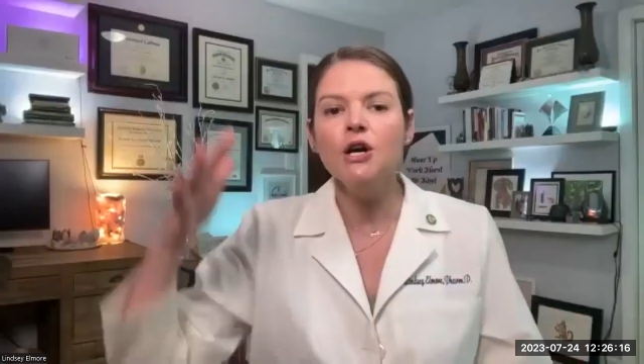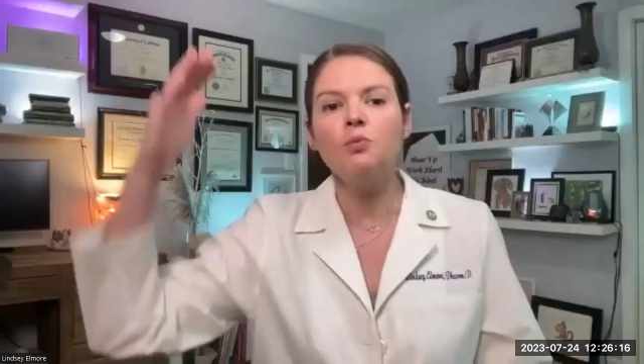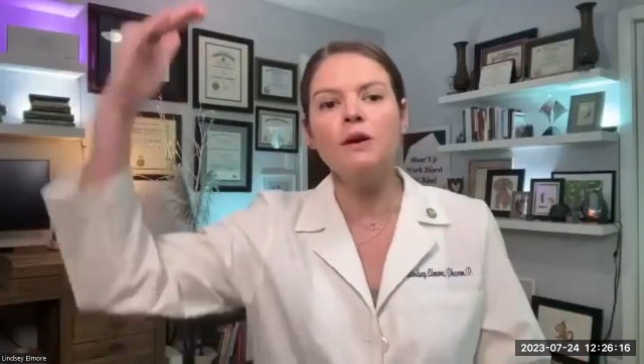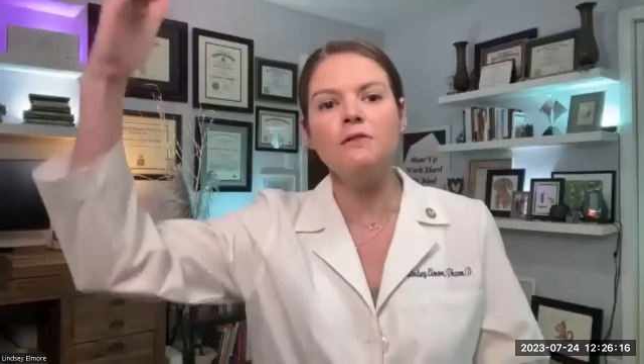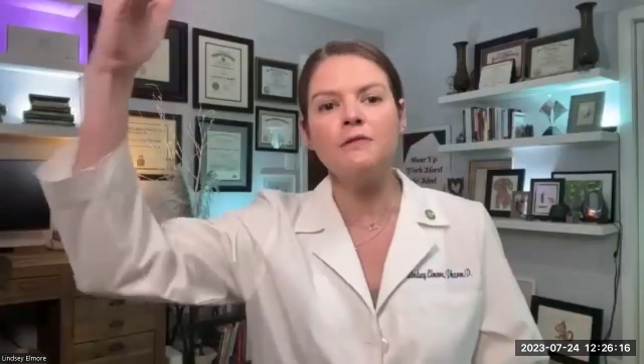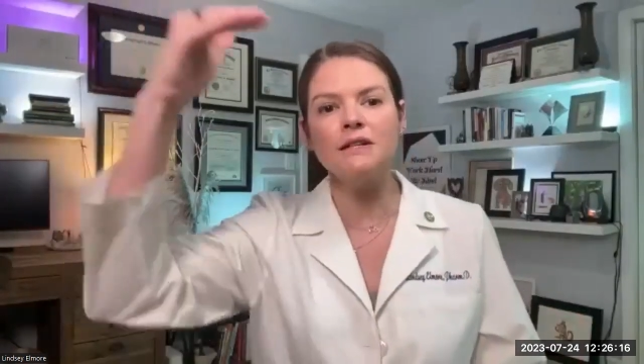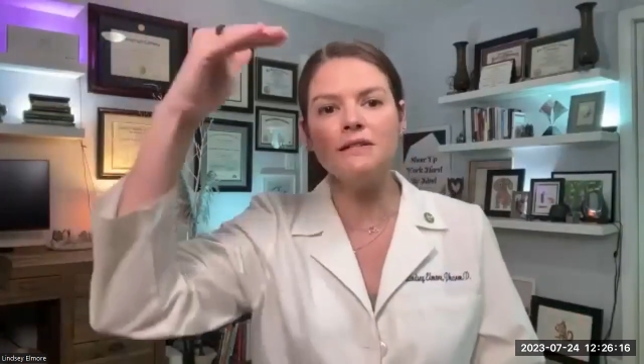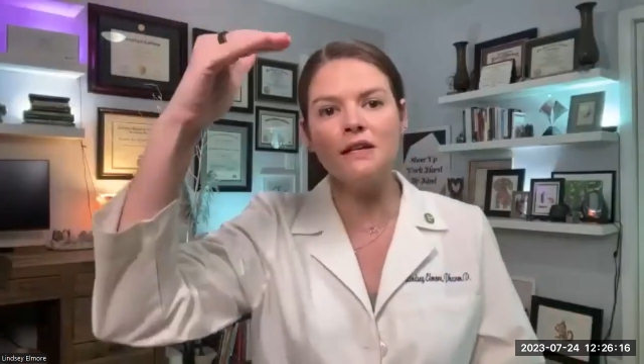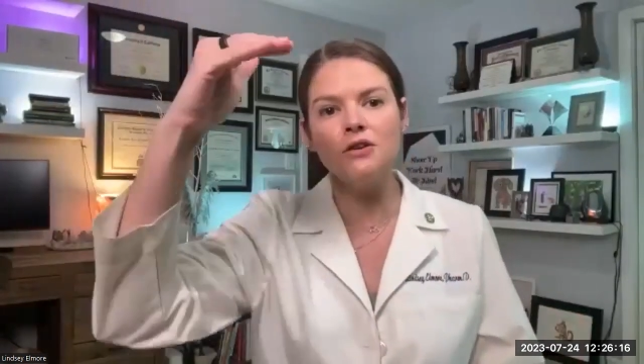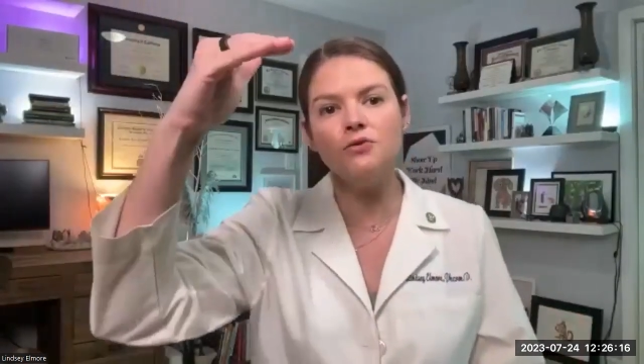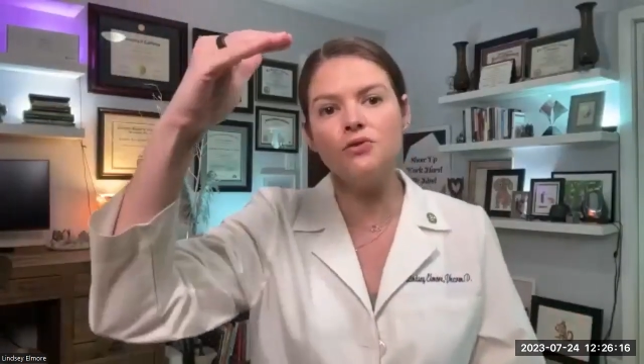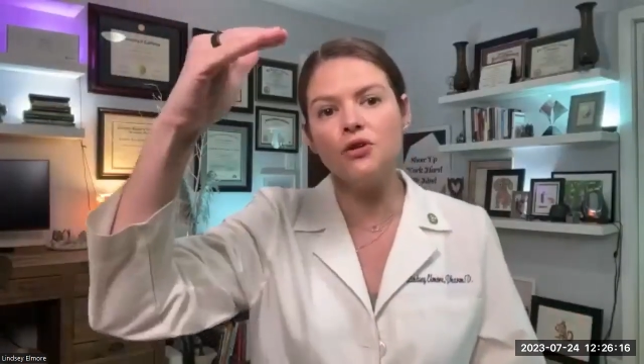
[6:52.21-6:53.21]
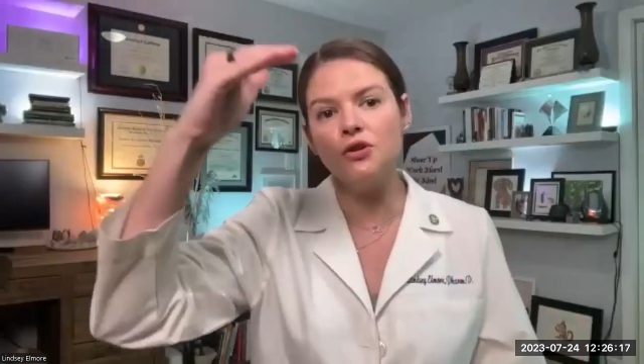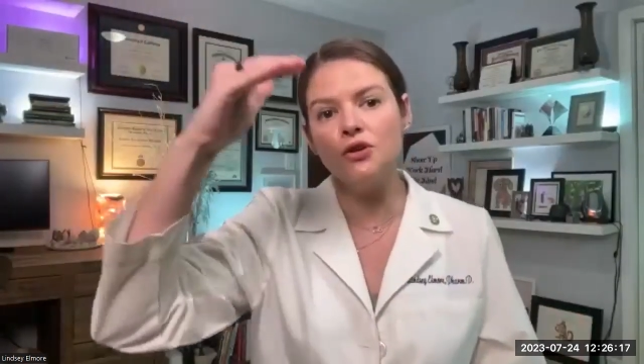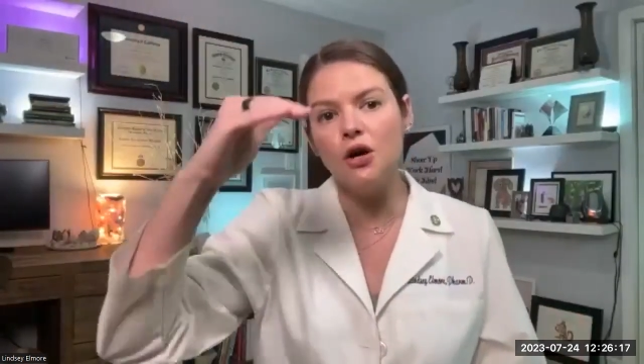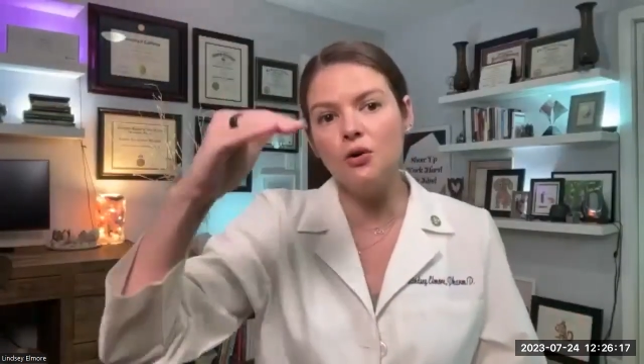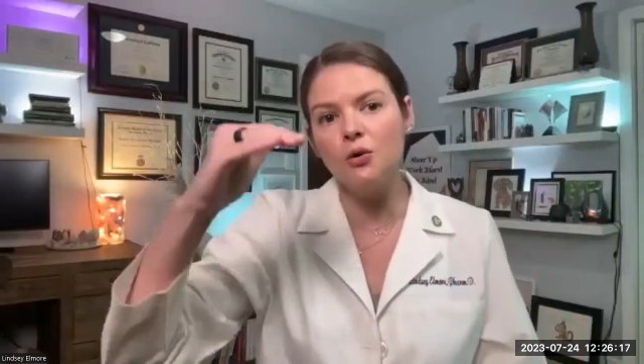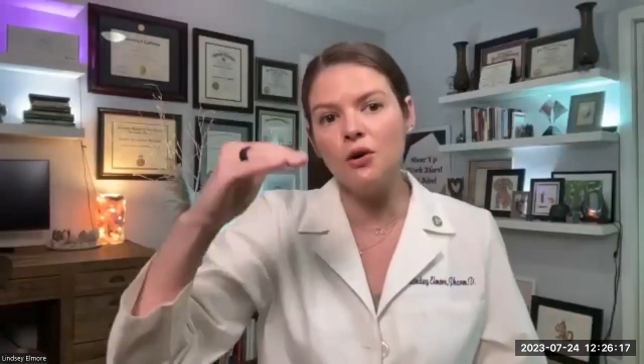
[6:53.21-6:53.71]
we've continued to
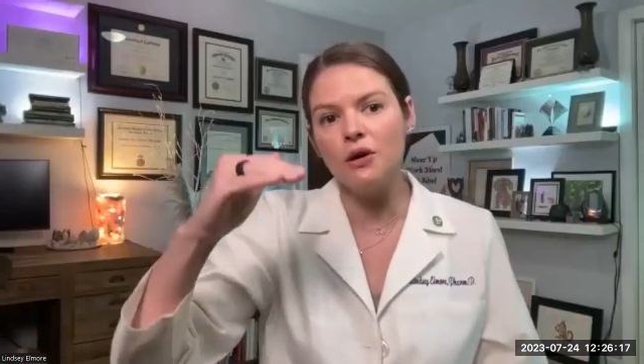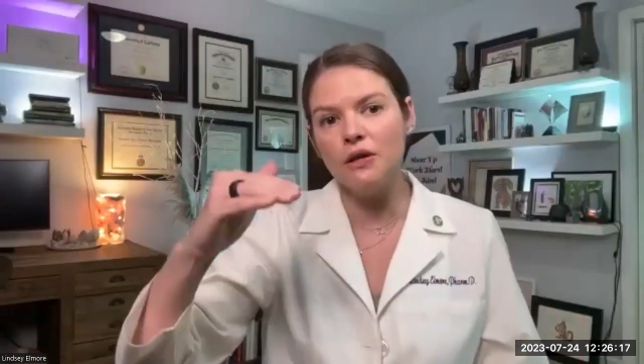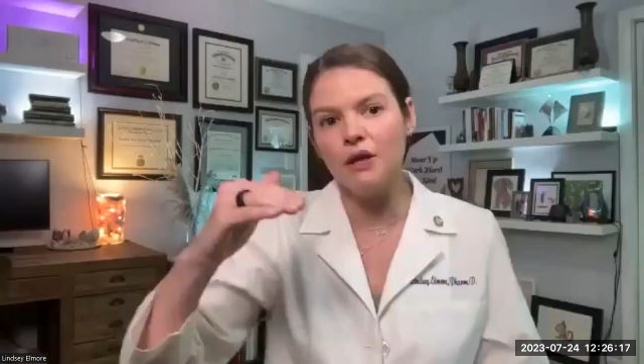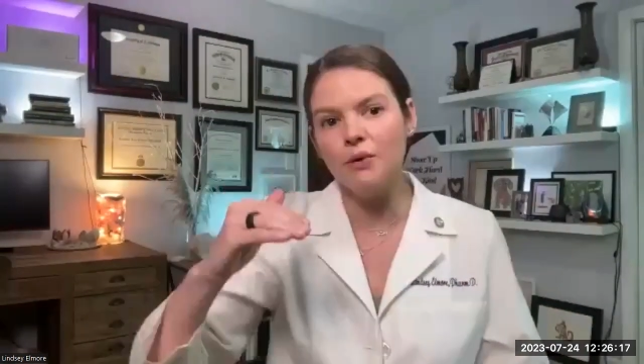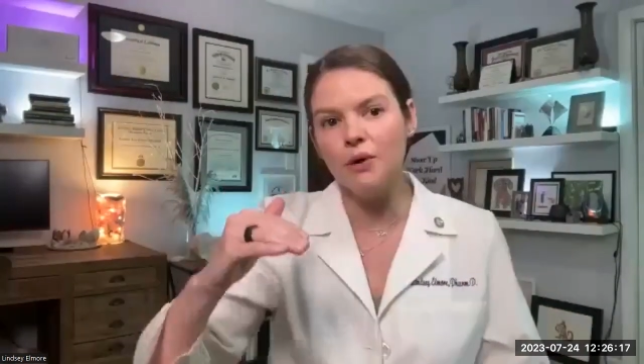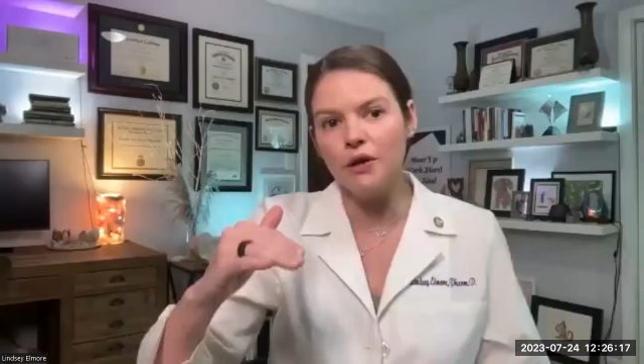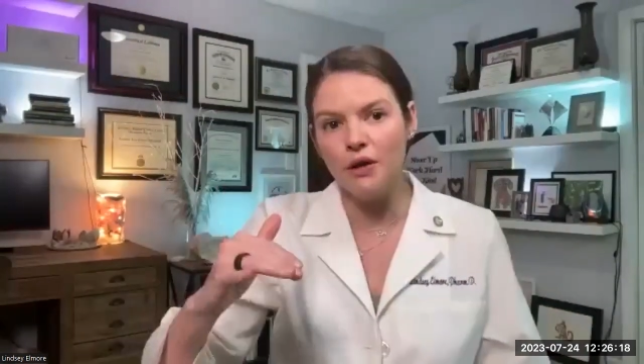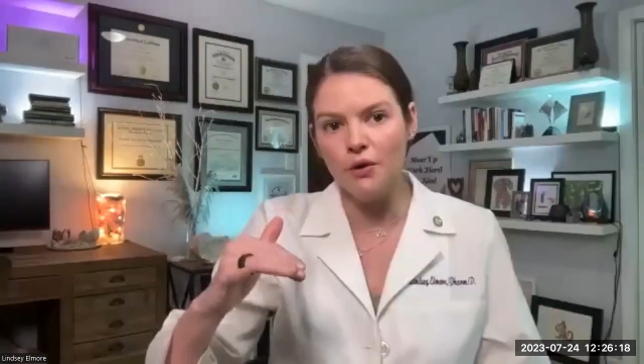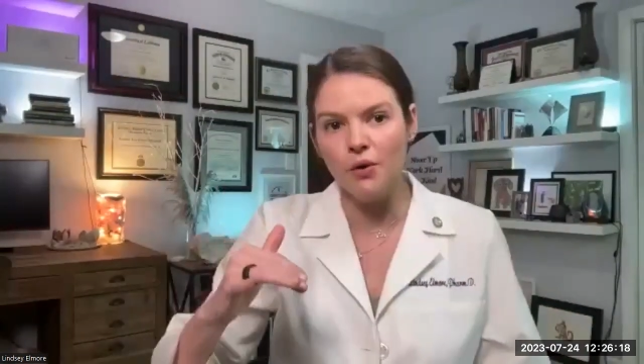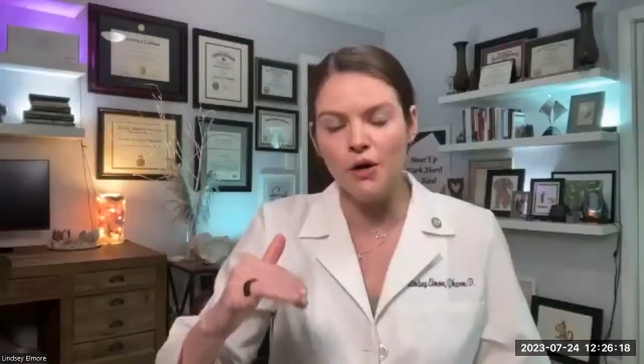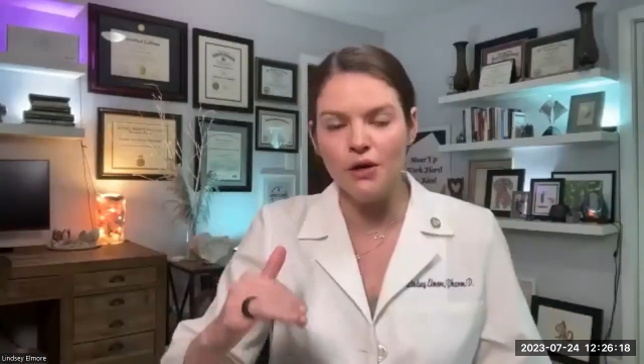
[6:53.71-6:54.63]
lower and lower and lower